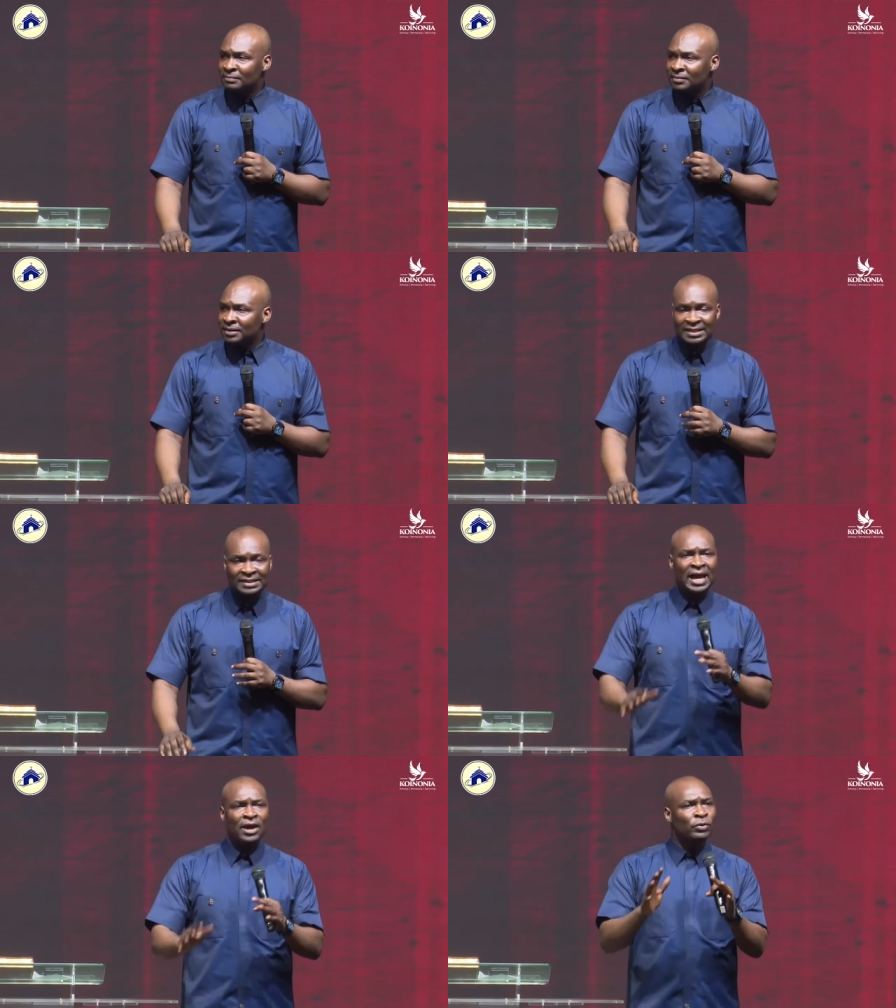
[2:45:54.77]
Then
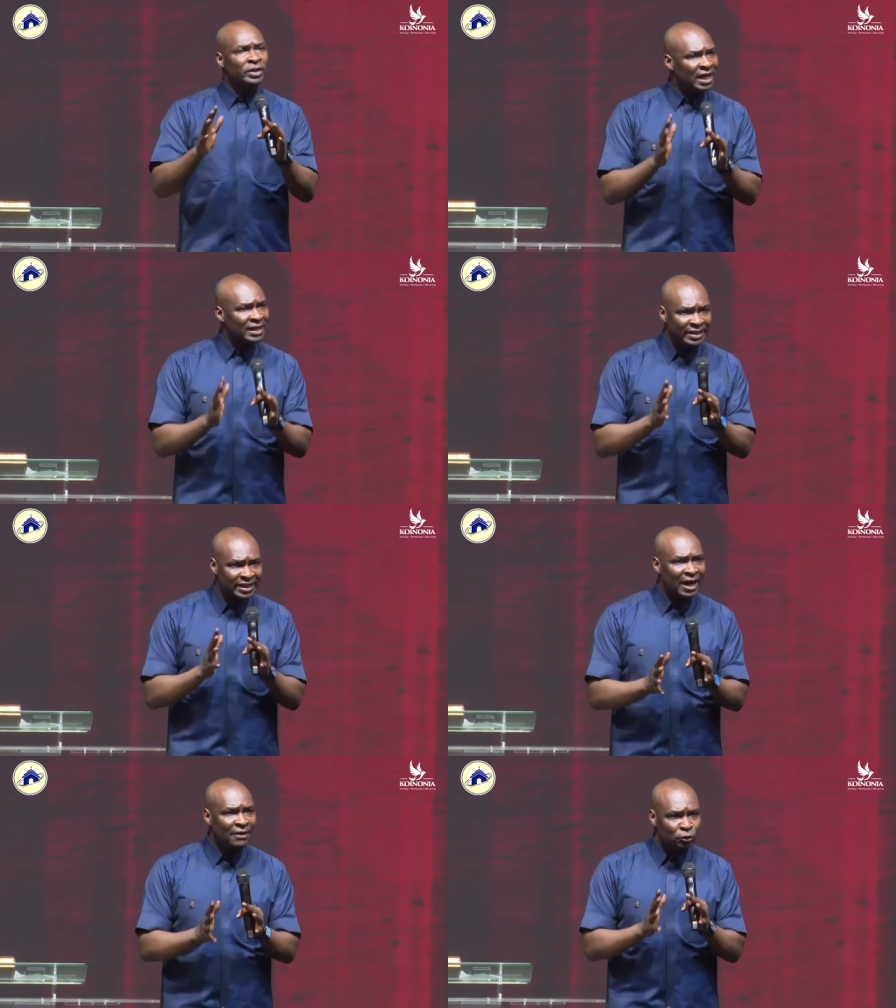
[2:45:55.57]
say, I wish I
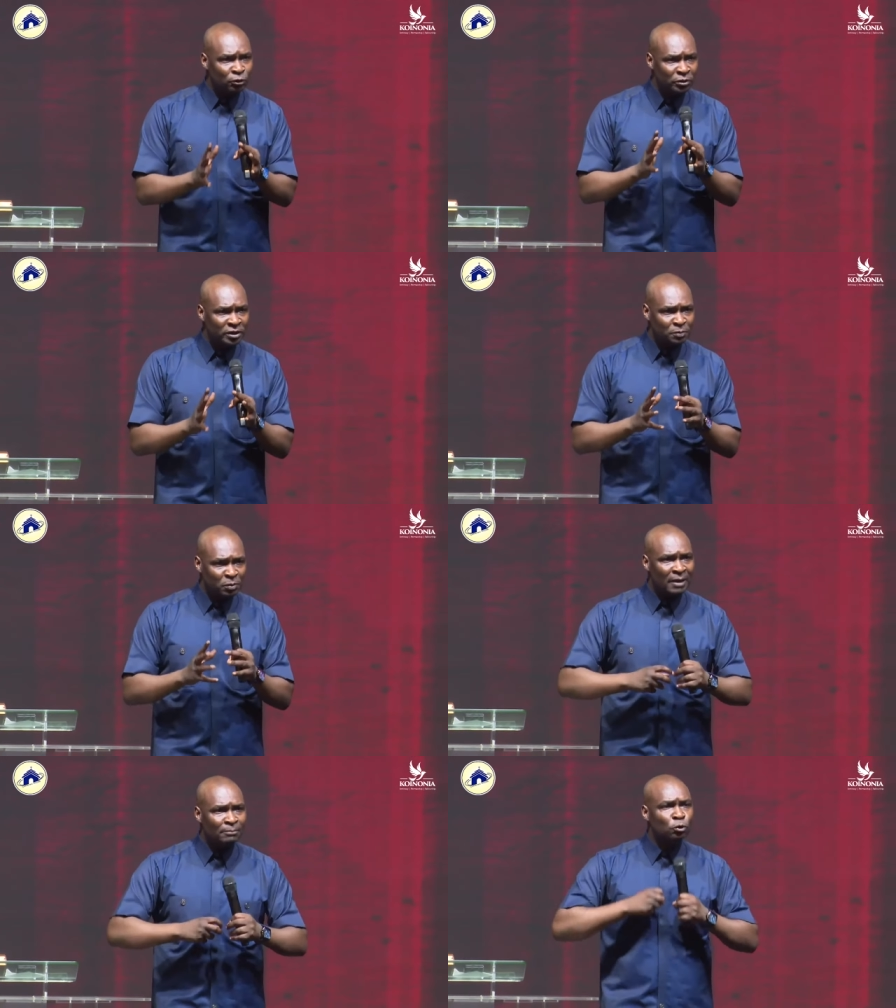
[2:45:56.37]
didn't have to do this,
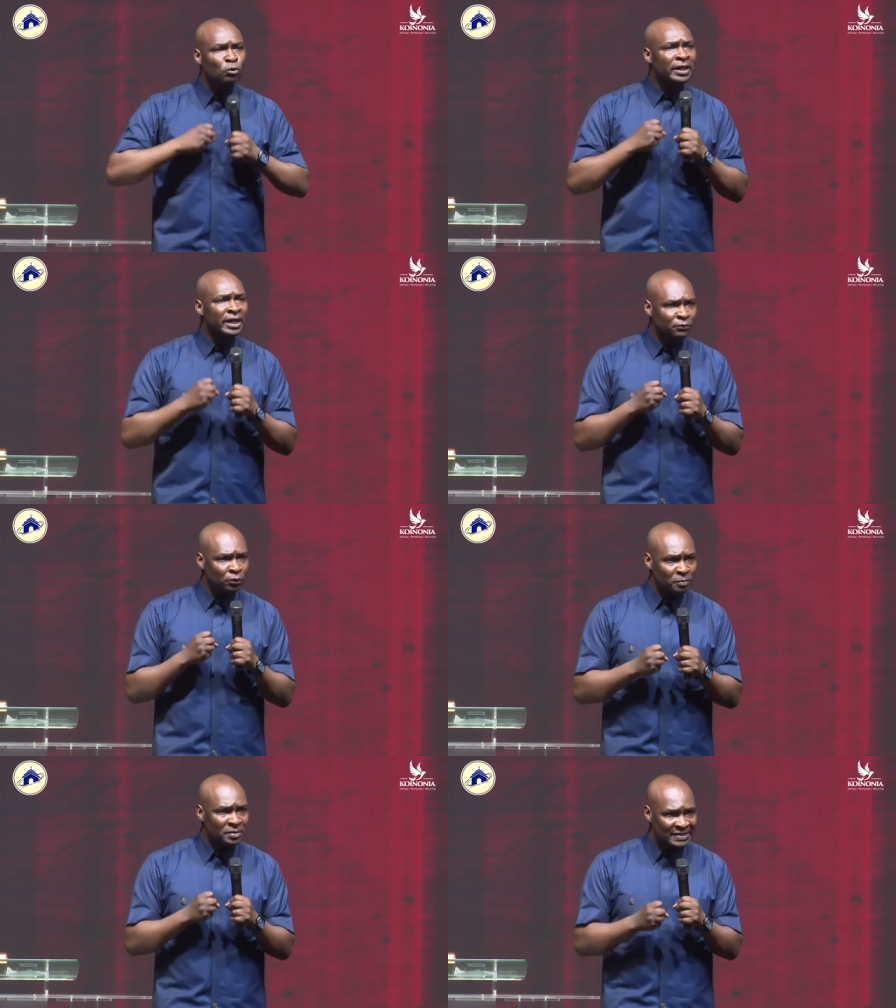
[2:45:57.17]
but I'm too grateful
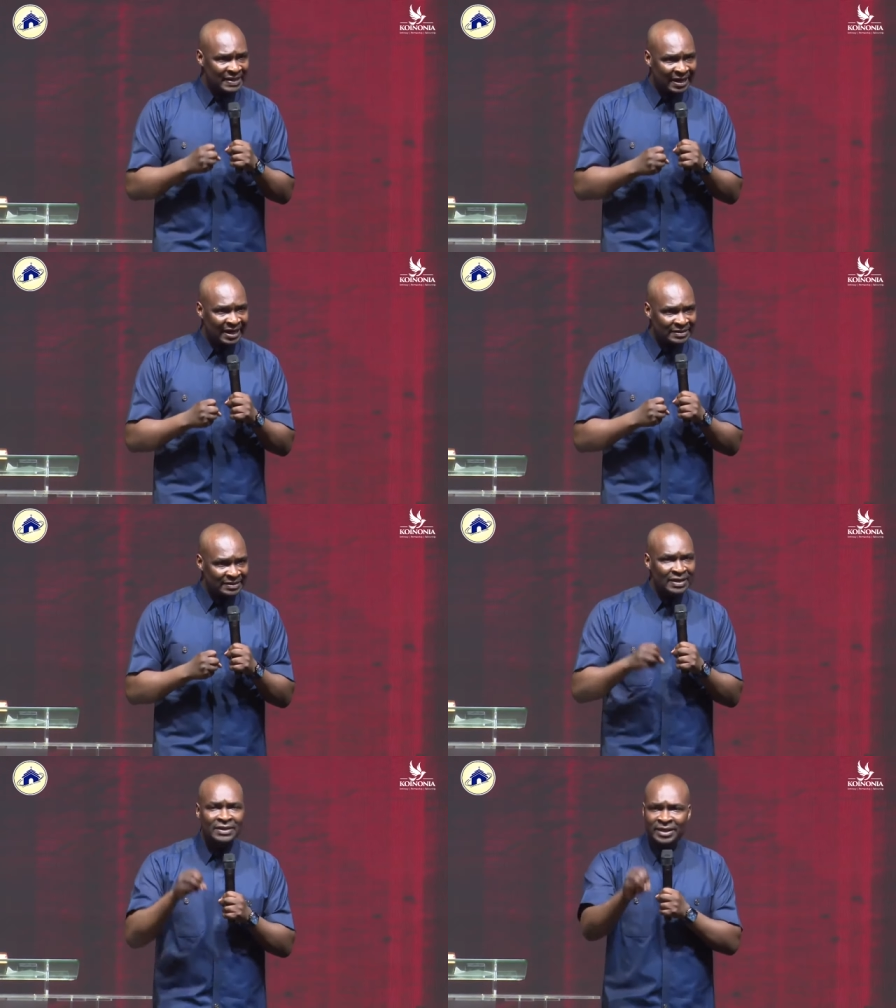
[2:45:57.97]
to be
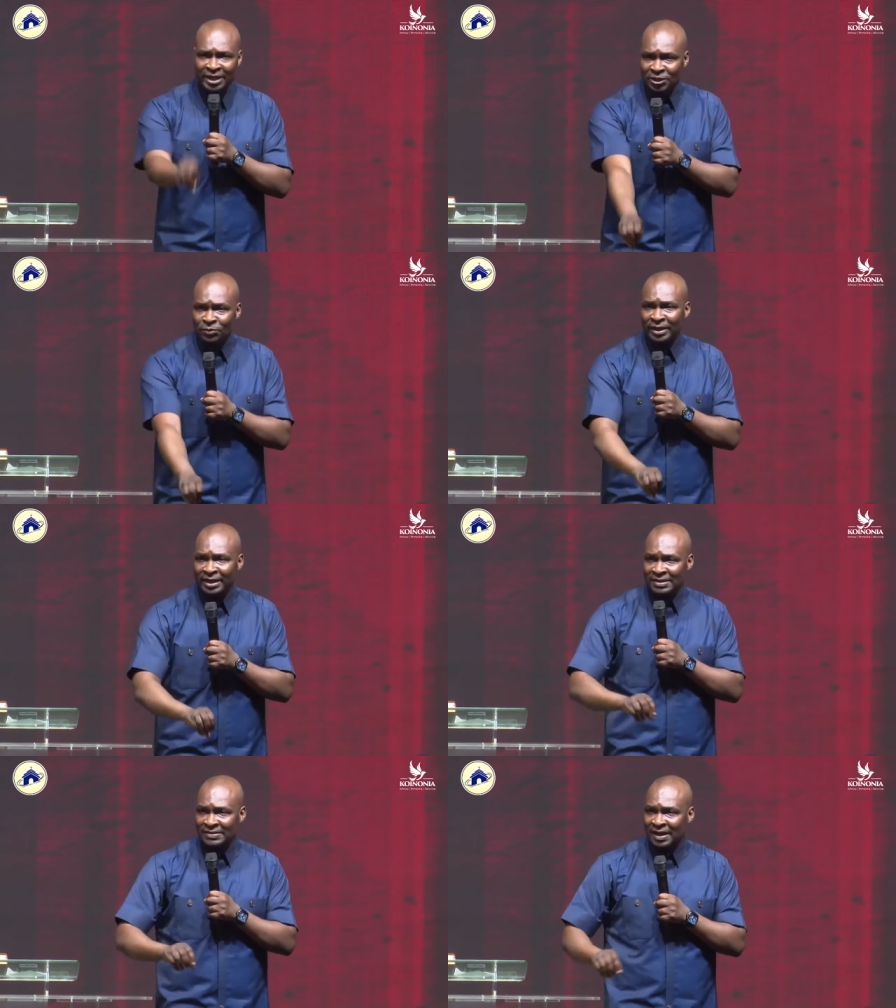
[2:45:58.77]
silent. Thank you
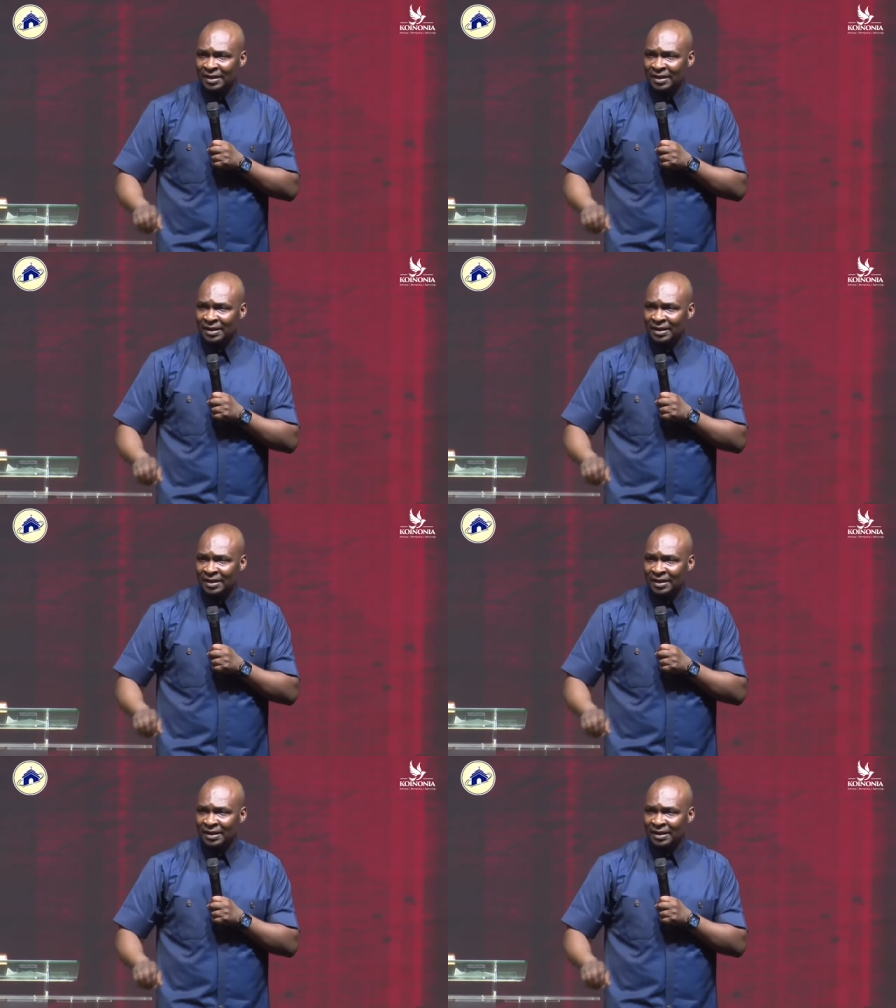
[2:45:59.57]
again, sir.